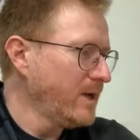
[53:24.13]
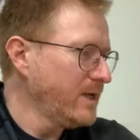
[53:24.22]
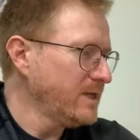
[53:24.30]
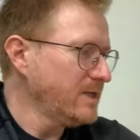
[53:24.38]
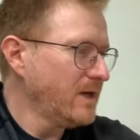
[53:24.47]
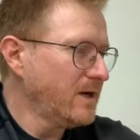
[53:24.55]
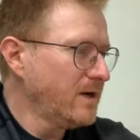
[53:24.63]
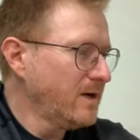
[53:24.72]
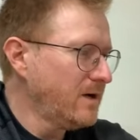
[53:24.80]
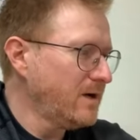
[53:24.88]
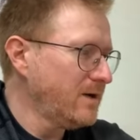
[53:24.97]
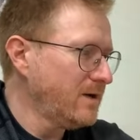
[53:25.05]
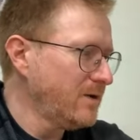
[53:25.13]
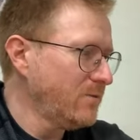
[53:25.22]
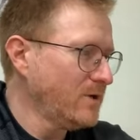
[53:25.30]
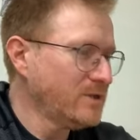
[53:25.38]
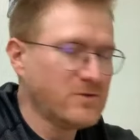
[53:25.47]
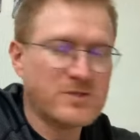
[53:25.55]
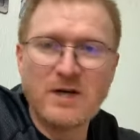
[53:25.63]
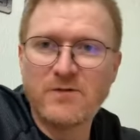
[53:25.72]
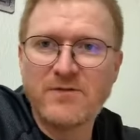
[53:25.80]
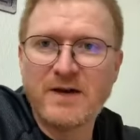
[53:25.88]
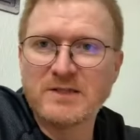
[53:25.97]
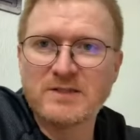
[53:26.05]
We do
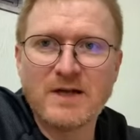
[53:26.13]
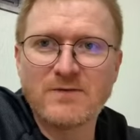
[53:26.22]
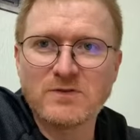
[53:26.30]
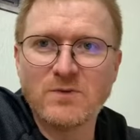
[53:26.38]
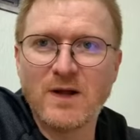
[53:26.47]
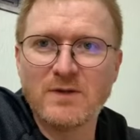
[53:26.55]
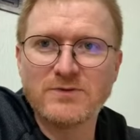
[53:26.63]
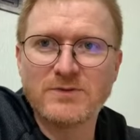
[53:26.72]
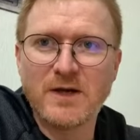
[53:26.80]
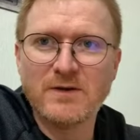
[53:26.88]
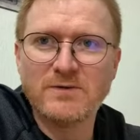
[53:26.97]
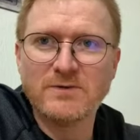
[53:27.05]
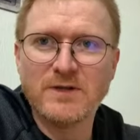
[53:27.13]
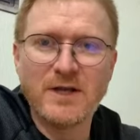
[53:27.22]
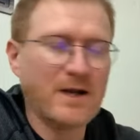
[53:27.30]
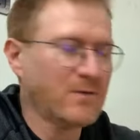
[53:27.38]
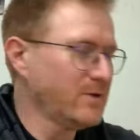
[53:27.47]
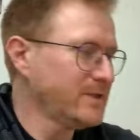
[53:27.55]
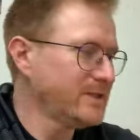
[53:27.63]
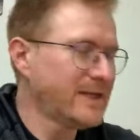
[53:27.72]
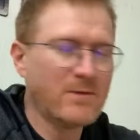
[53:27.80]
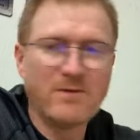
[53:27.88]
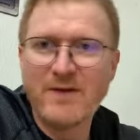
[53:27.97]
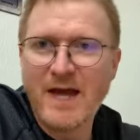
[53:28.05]
self-fund stuff as well. So, we
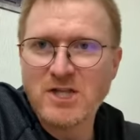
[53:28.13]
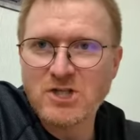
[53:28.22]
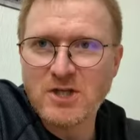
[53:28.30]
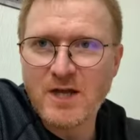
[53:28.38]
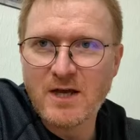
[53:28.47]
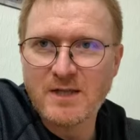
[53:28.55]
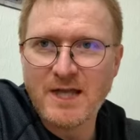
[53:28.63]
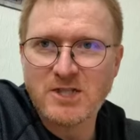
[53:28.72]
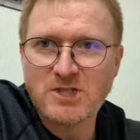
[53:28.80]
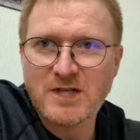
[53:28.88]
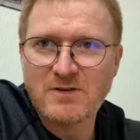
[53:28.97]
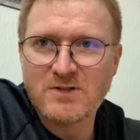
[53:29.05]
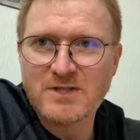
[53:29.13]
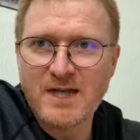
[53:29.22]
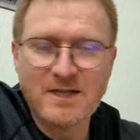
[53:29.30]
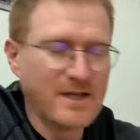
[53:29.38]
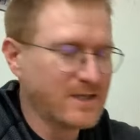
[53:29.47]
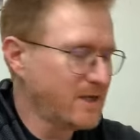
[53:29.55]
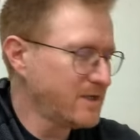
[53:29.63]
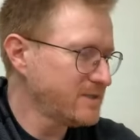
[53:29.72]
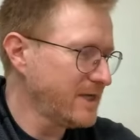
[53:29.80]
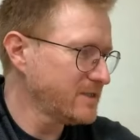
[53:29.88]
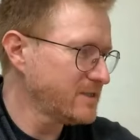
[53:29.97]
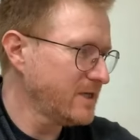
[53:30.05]
did that with the engineering
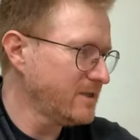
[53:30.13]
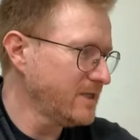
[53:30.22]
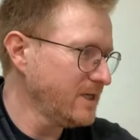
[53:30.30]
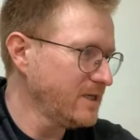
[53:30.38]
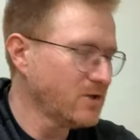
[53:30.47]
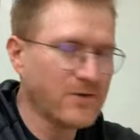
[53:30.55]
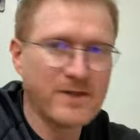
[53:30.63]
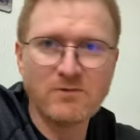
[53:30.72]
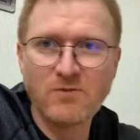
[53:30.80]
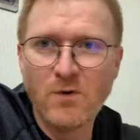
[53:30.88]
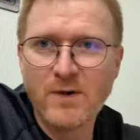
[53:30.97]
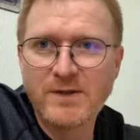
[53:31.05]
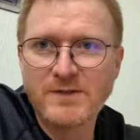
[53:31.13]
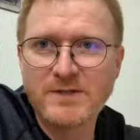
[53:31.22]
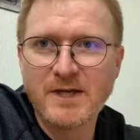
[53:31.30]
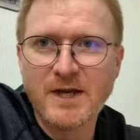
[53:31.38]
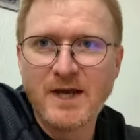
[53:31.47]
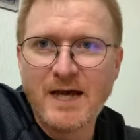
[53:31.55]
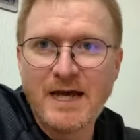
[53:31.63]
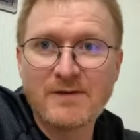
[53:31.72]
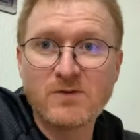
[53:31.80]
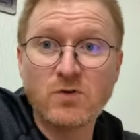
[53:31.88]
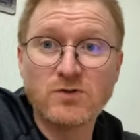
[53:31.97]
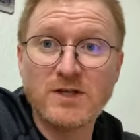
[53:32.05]
sector, the Gothic ruins,
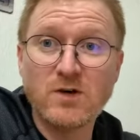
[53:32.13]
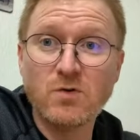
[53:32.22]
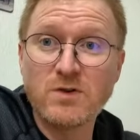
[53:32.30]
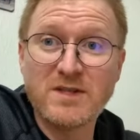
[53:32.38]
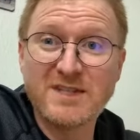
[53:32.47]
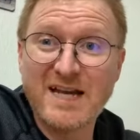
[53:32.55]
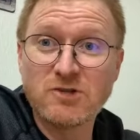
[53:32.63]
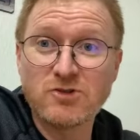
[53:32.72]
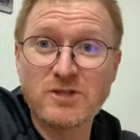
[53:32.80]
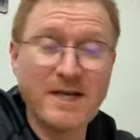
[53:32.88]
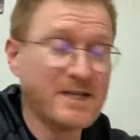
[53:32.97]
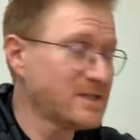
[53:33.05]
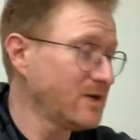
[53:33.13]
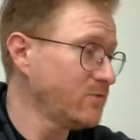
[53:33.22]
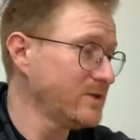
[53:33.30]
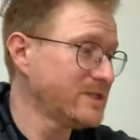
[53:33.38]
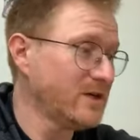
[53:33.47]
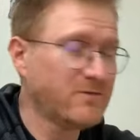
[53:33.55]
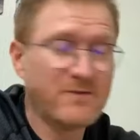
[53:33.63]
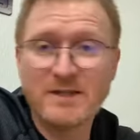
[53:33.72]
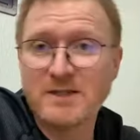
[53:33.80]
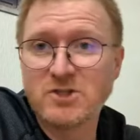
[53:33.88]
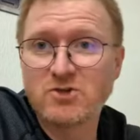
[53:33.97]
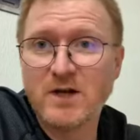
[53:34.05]
and of course, all of the Dangerous Day stuff we
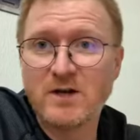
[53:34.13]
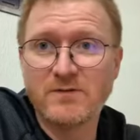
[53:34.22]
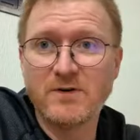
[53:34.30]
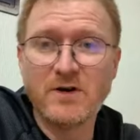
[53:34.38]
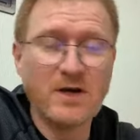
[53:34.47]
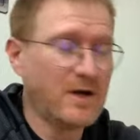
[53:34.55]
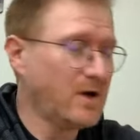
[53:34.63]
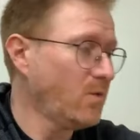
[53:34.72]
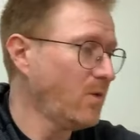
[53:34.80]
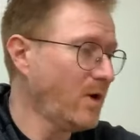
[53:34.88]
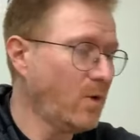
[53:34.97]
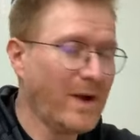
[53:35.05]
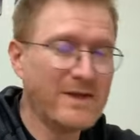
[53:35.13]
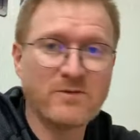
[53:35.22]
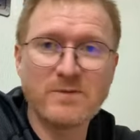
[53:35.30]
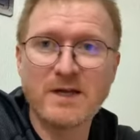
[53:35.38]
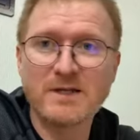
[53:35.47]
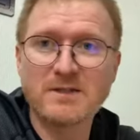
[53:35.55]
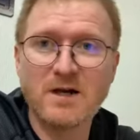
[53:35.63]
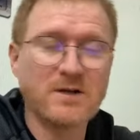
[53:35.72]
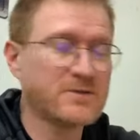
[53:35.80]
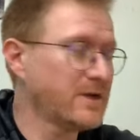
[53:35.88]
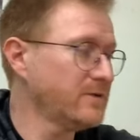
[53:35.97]
self-funded straight off away from Kickstarter.